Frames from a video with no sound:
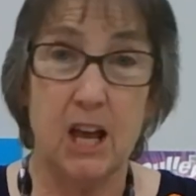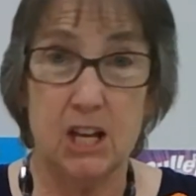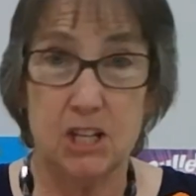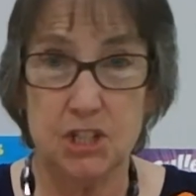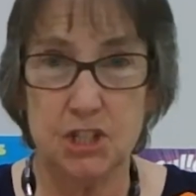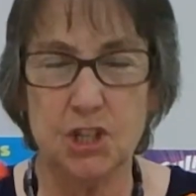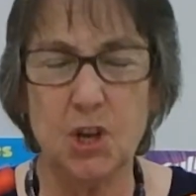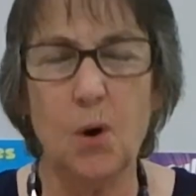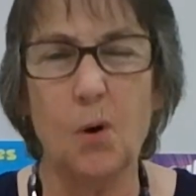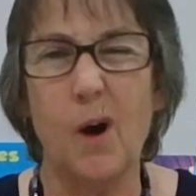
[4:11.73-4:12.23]

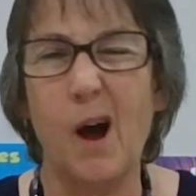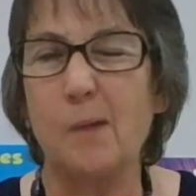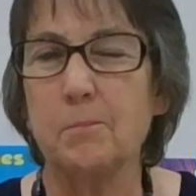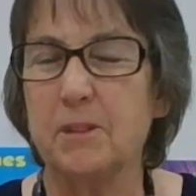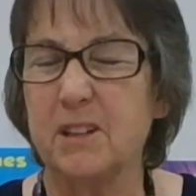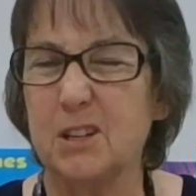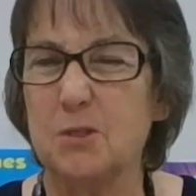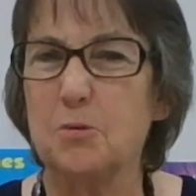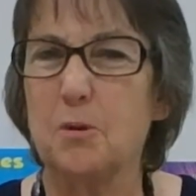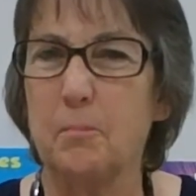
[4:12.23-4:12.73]
So I'm
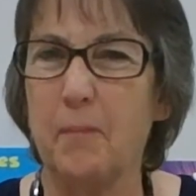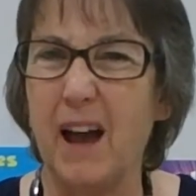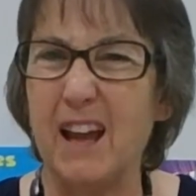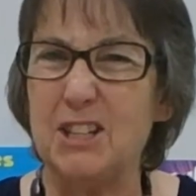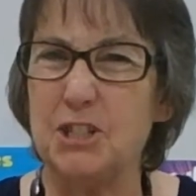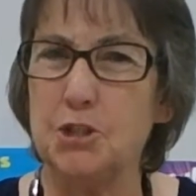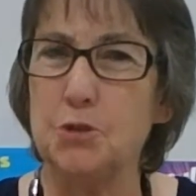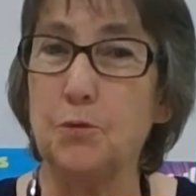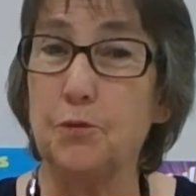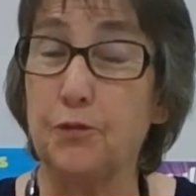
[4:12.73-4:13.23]
going to
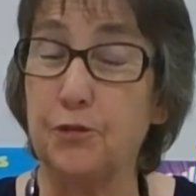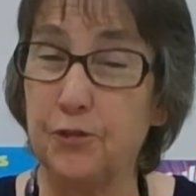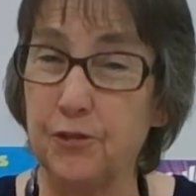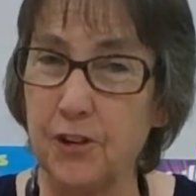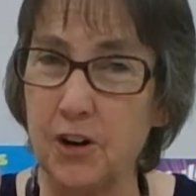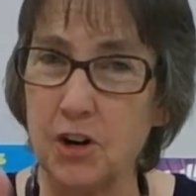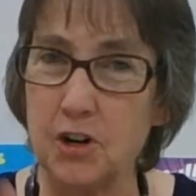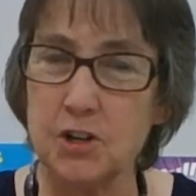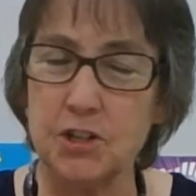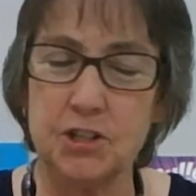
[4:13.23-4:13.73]
remind you
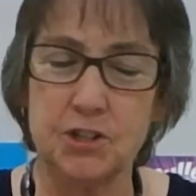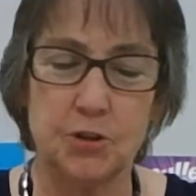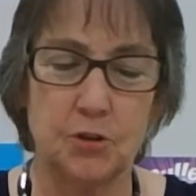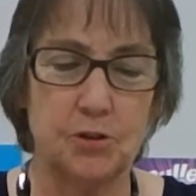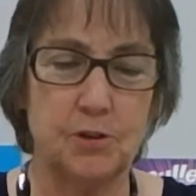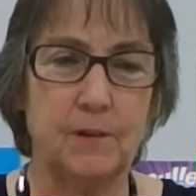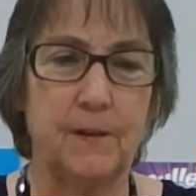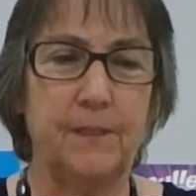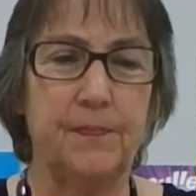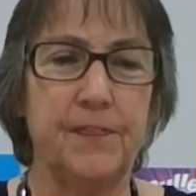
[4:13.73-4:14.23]
first, so
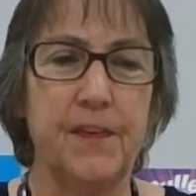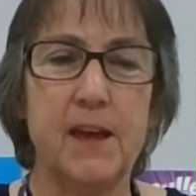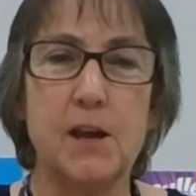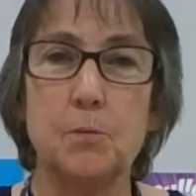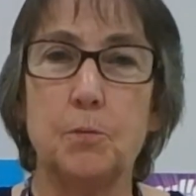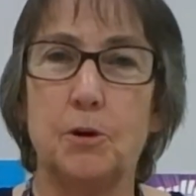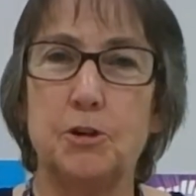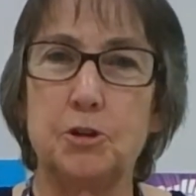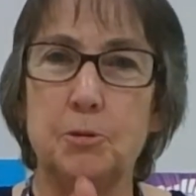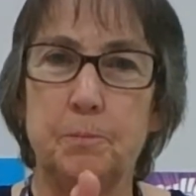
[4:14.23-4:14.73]
you can think
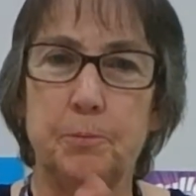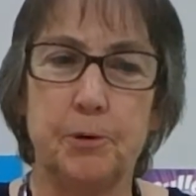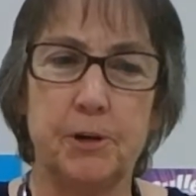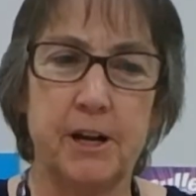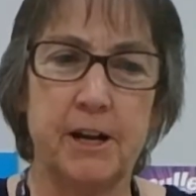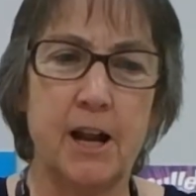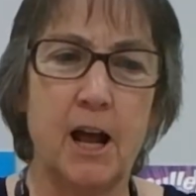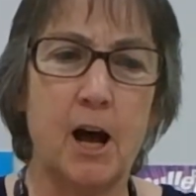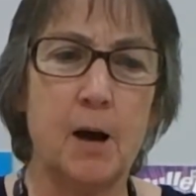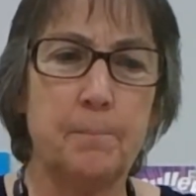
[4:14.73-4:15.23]
when you put
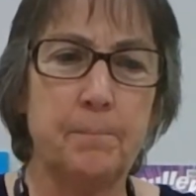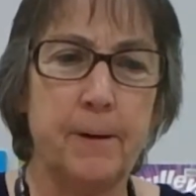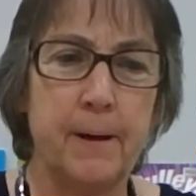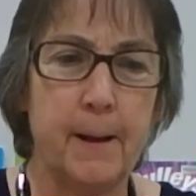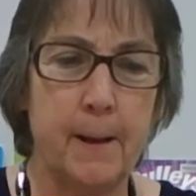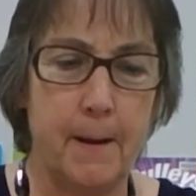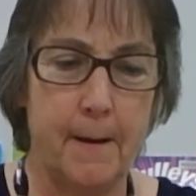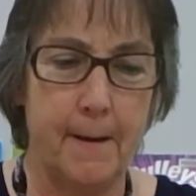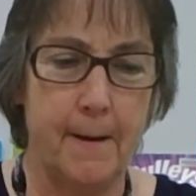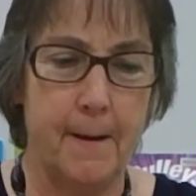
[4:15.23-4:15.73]
it up,
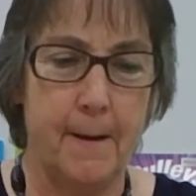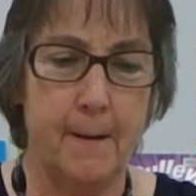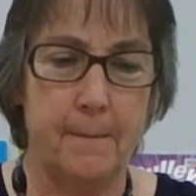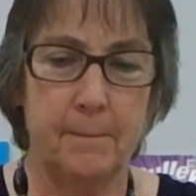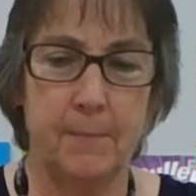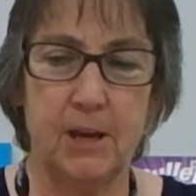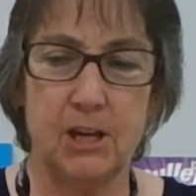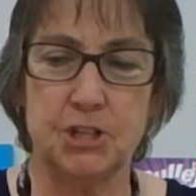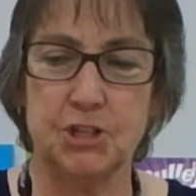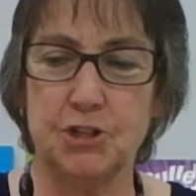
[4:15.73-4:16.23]

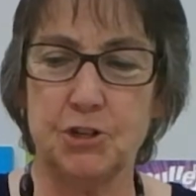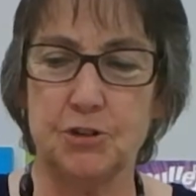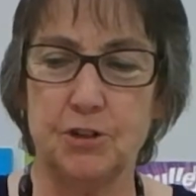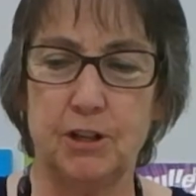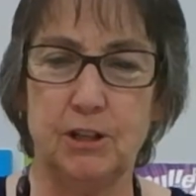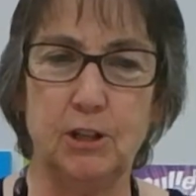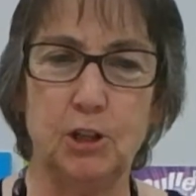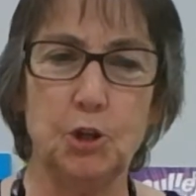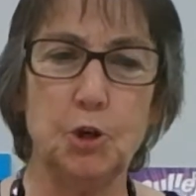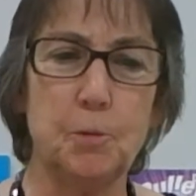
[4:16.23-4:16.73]
make sure the
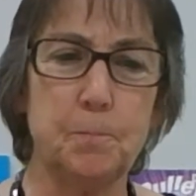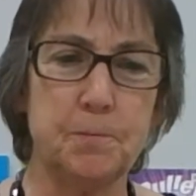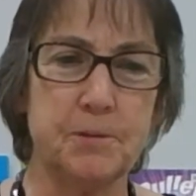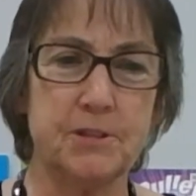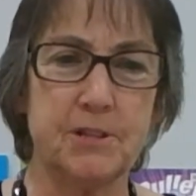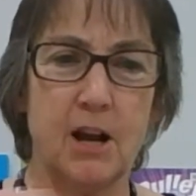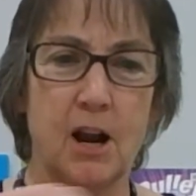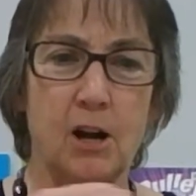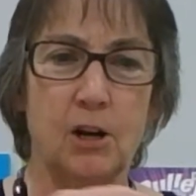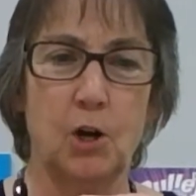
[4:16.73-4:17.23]
loops
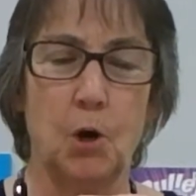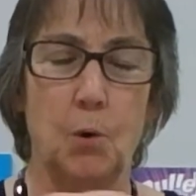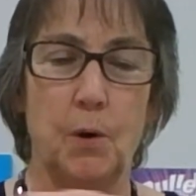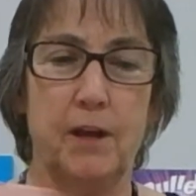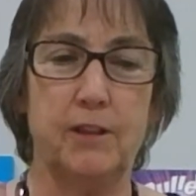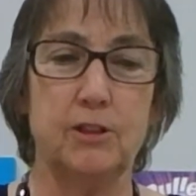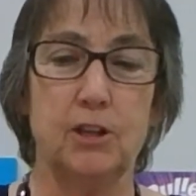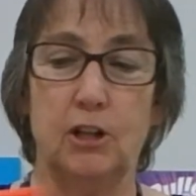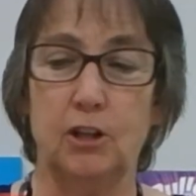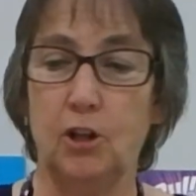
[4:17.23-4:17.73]
are
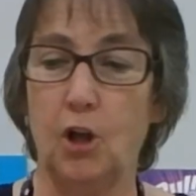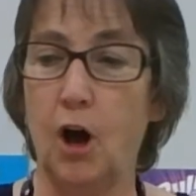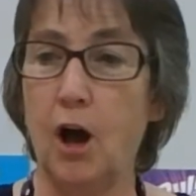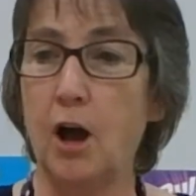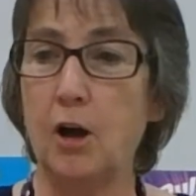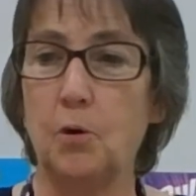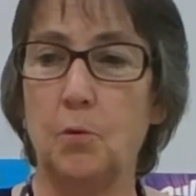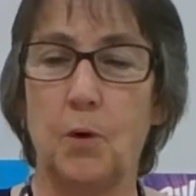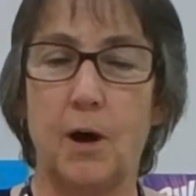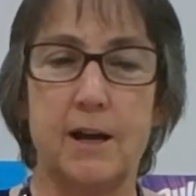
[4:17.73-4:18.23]
going the
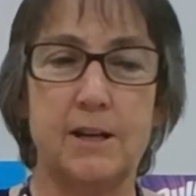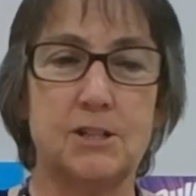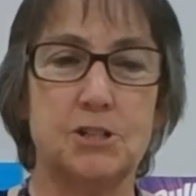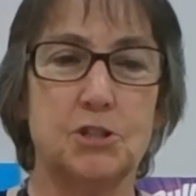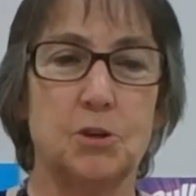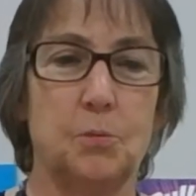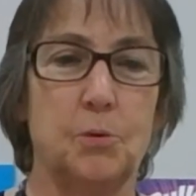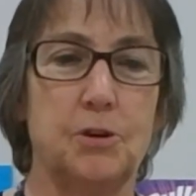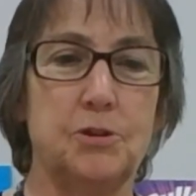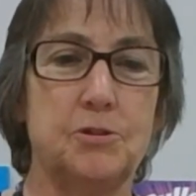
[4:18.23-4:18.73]
long way,
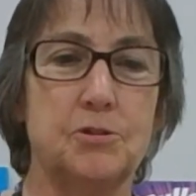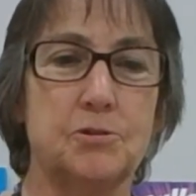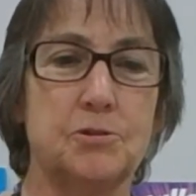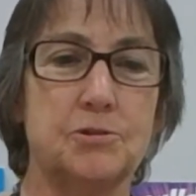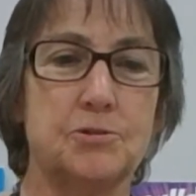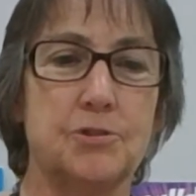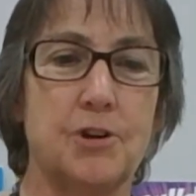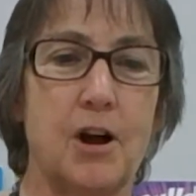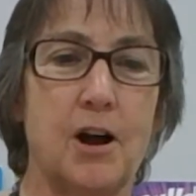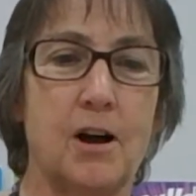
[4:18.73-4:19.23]
so when your
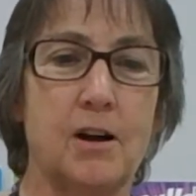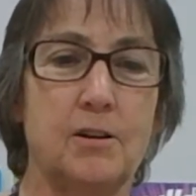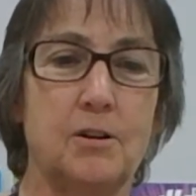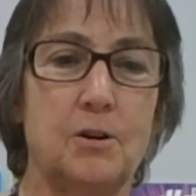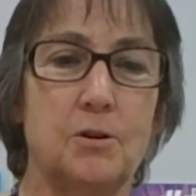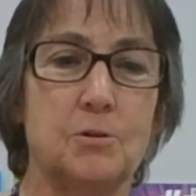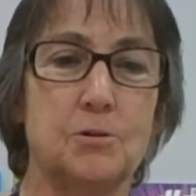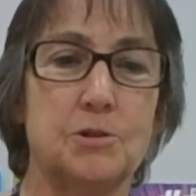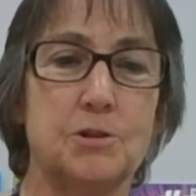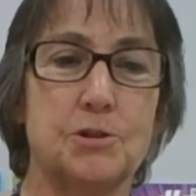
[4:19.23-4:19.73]
straw
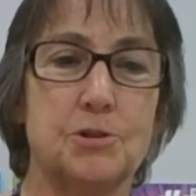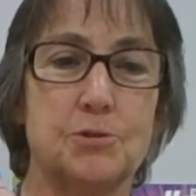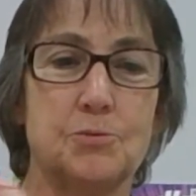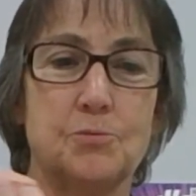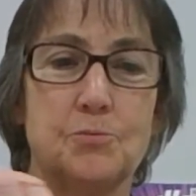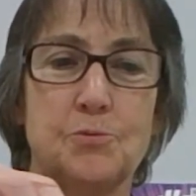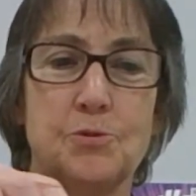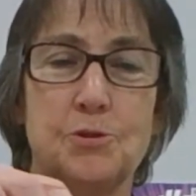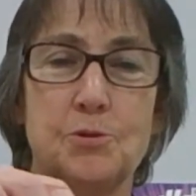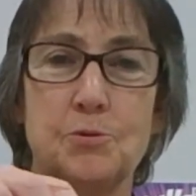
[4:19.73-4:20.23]
goes
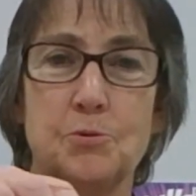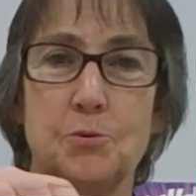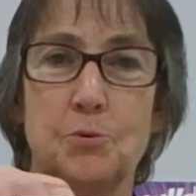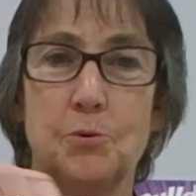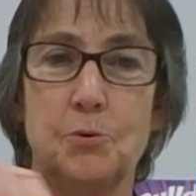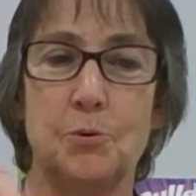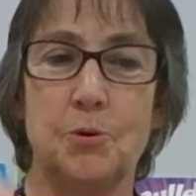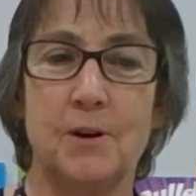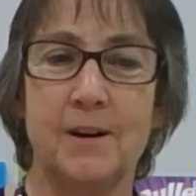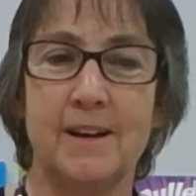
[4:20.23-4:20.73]

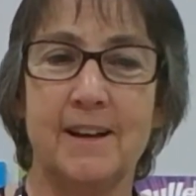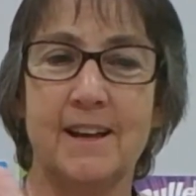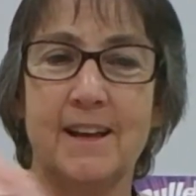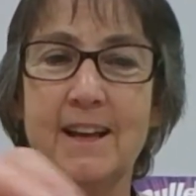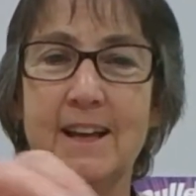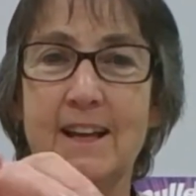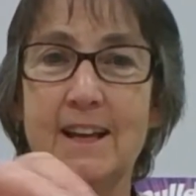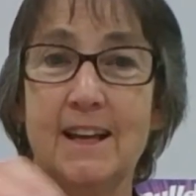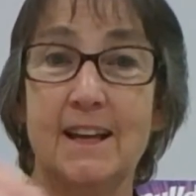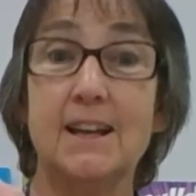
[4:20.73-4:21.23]
through,
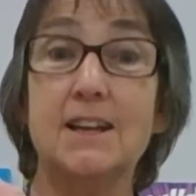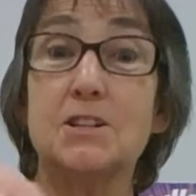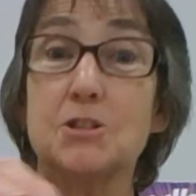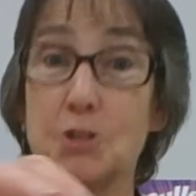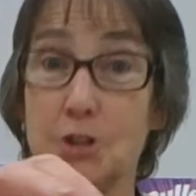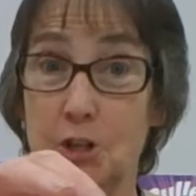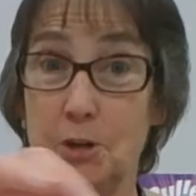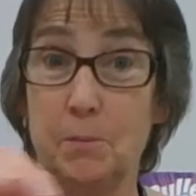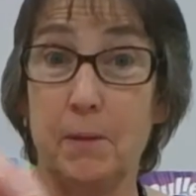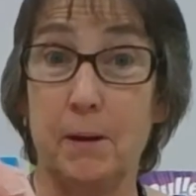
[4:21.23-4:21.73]
it's
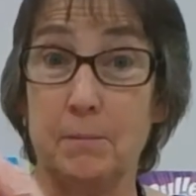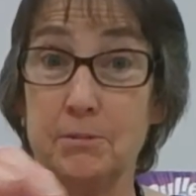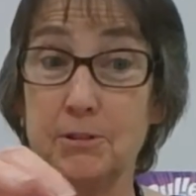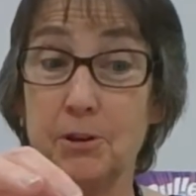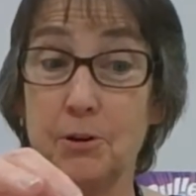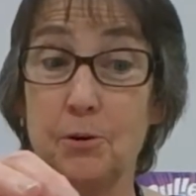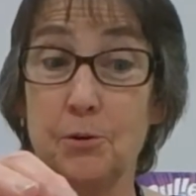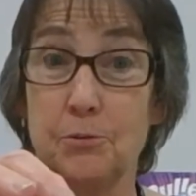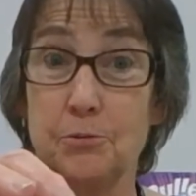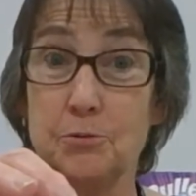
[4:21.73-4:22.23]
going to be able to
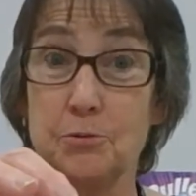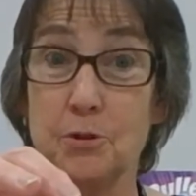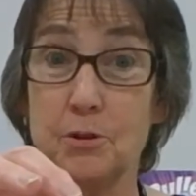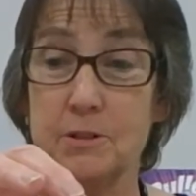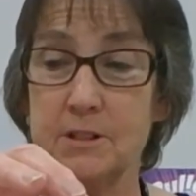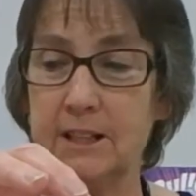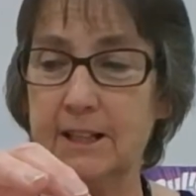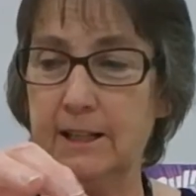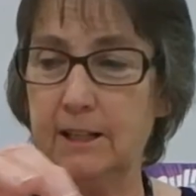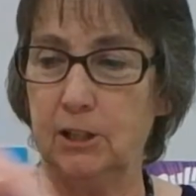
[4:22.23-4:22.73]
go through
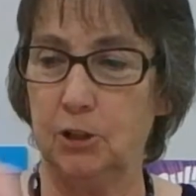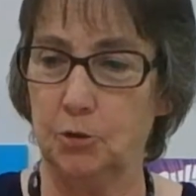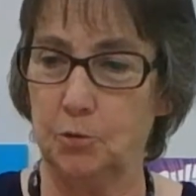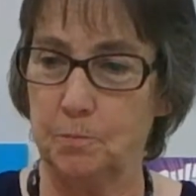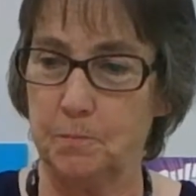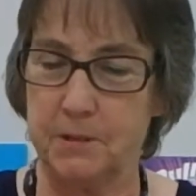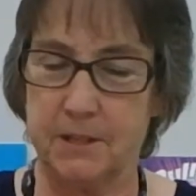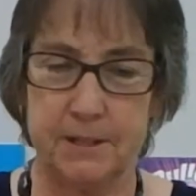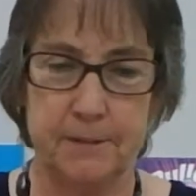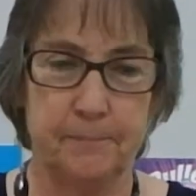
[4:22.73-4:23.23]
those little
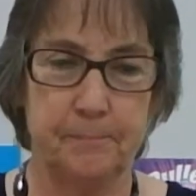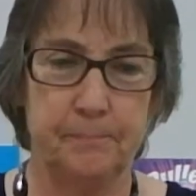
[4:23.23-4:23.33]
loops.